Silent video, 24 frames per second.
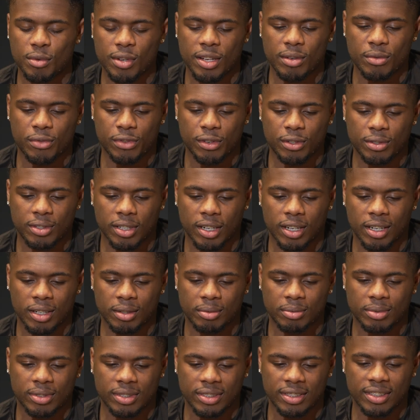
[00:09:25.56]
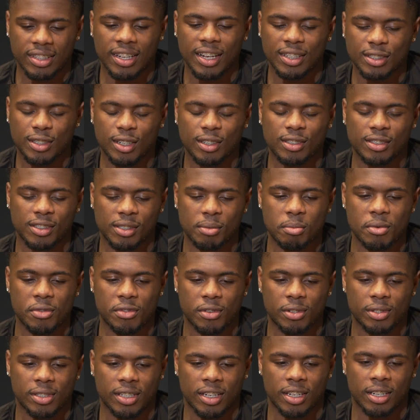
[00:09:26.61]
with him a few times. Yeah, I talked to him a
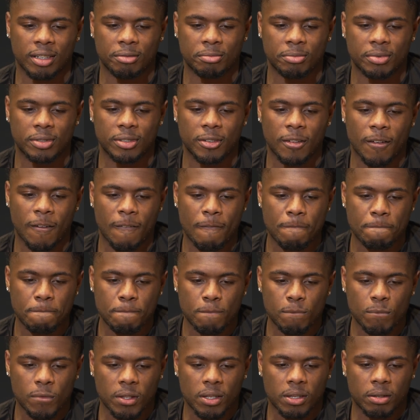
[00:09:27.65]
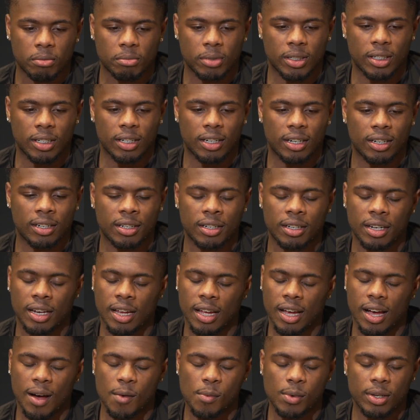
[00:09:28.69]
few times. But other than
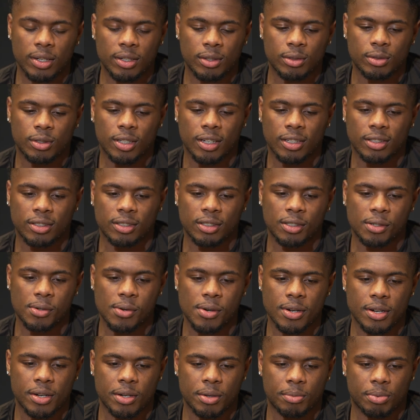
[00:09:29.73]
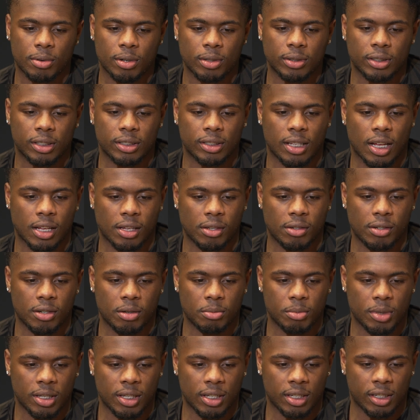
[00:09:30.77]
that, I really don't talk to no one in the pros because,
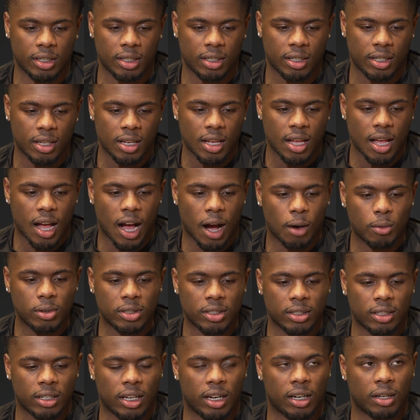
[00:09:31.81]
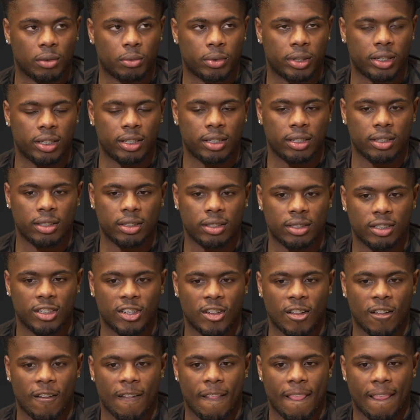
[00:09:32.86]
me, I wasn't really.
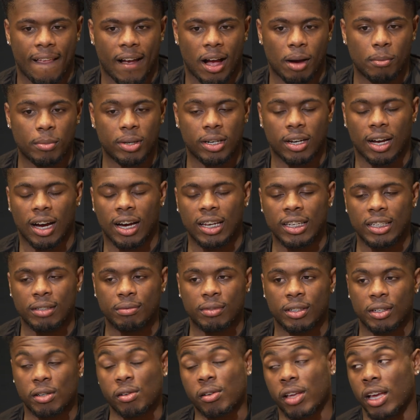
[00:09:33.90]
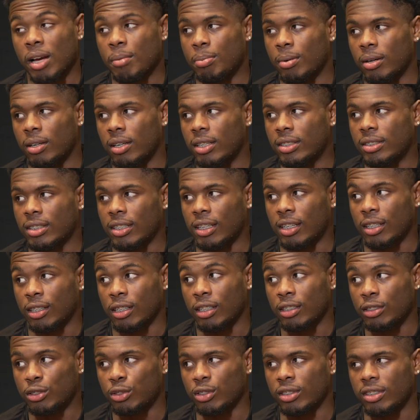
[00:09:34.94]
I lived in El Campo. That's a
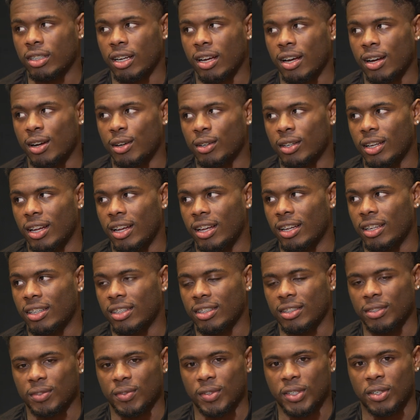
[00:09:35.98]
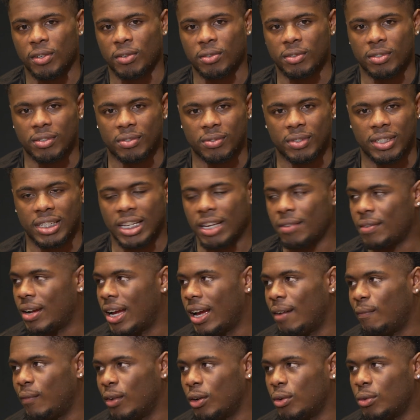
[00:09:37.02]
country town. We never
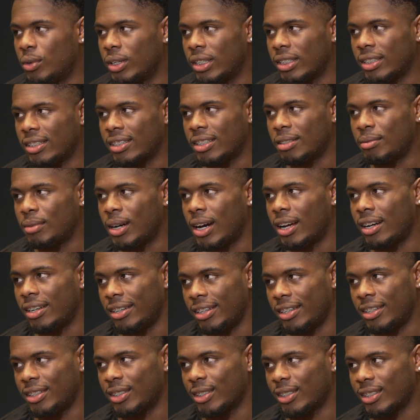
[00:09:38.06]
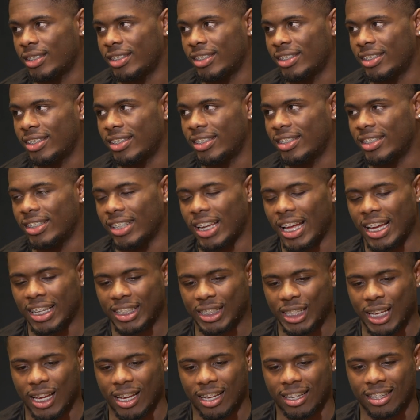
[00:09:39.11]
have no one come out of there like
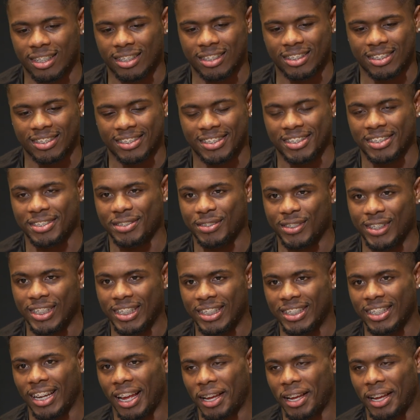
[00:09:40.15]
that to really